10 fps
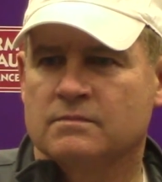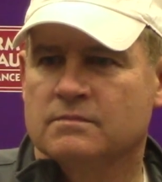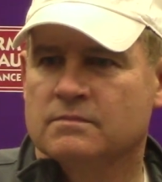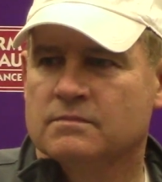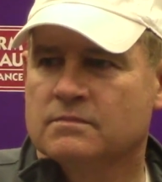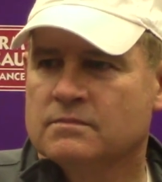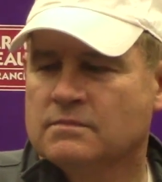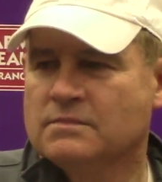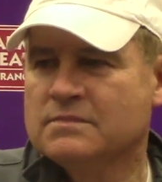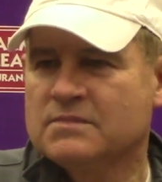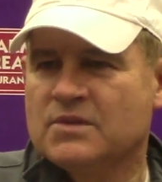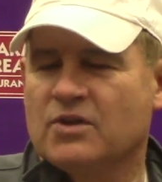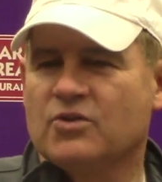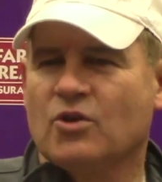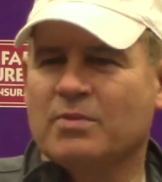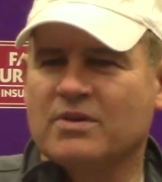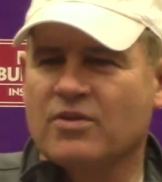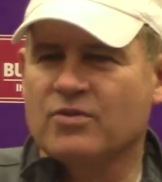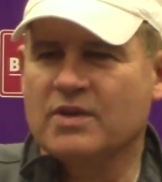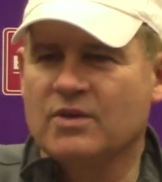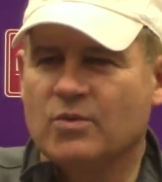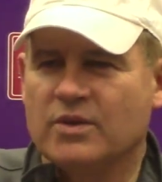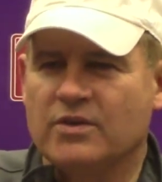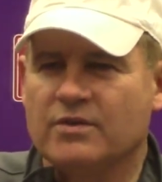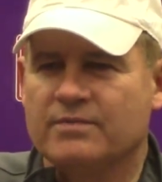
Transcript: on that Are you talking about the 13 and 1 year?